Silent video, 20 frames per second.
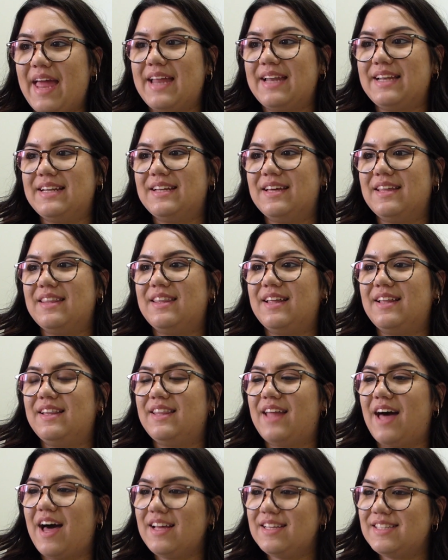And the
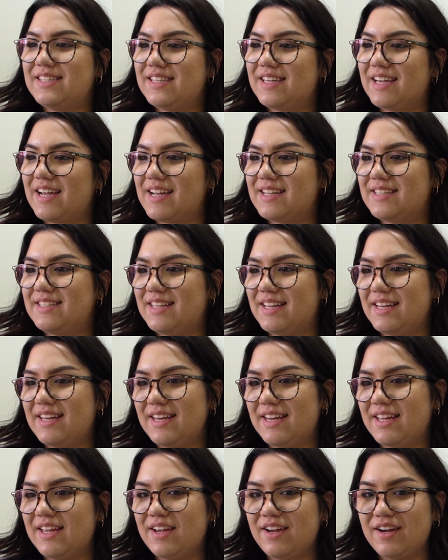last thing I did
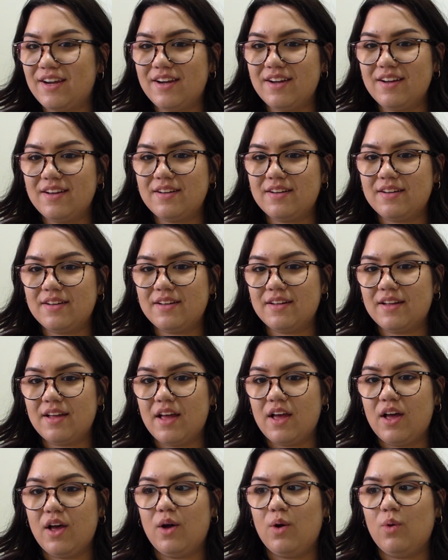in here
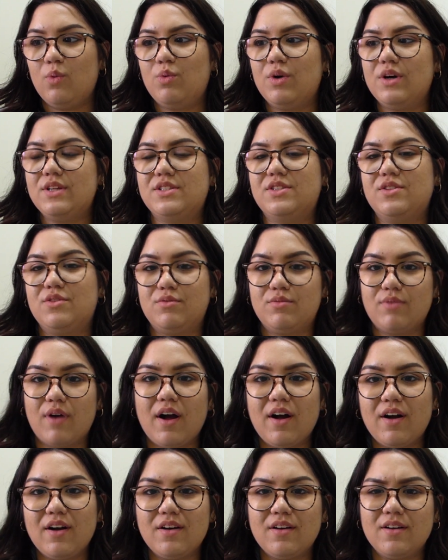was the
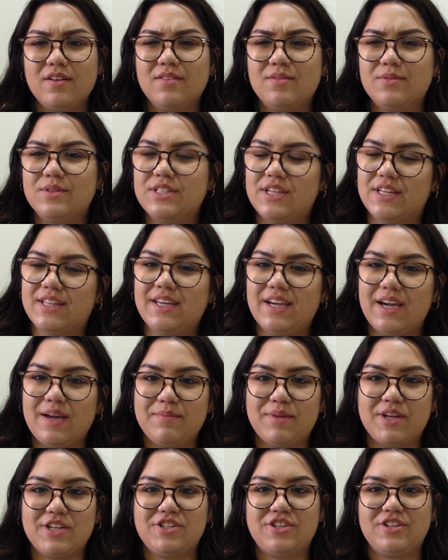rug, which I think I
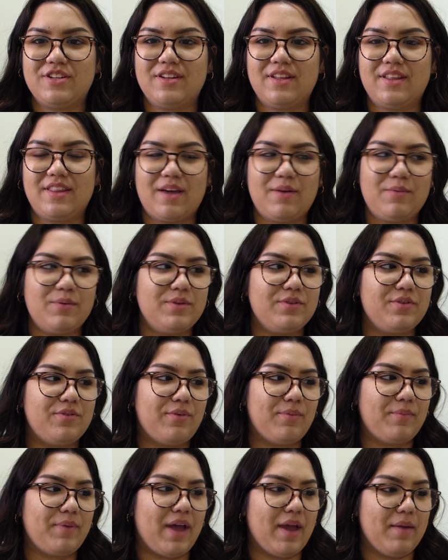mentioned, and that one's
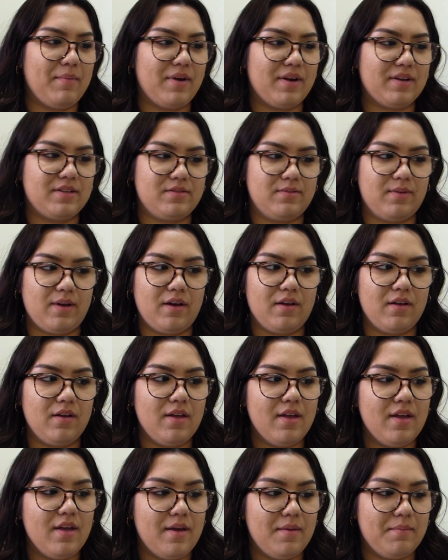from Kmart as
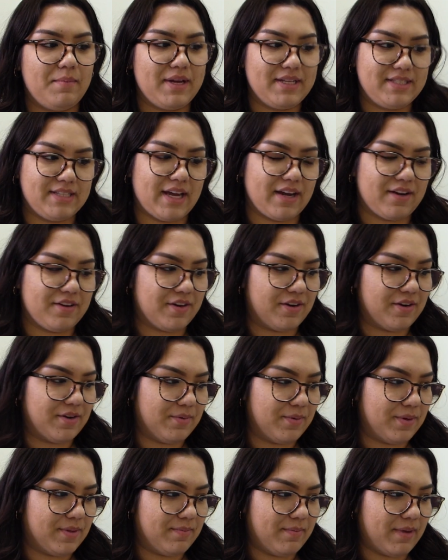well. My dad got
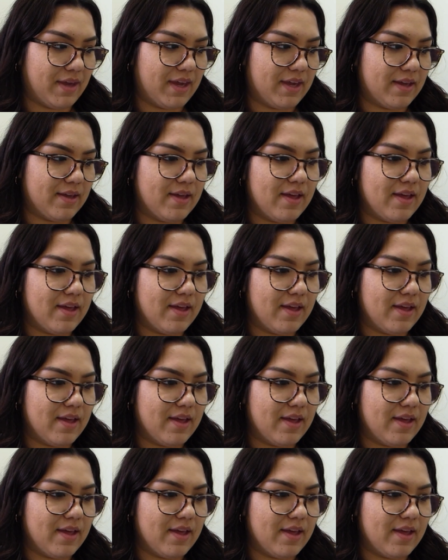it with me.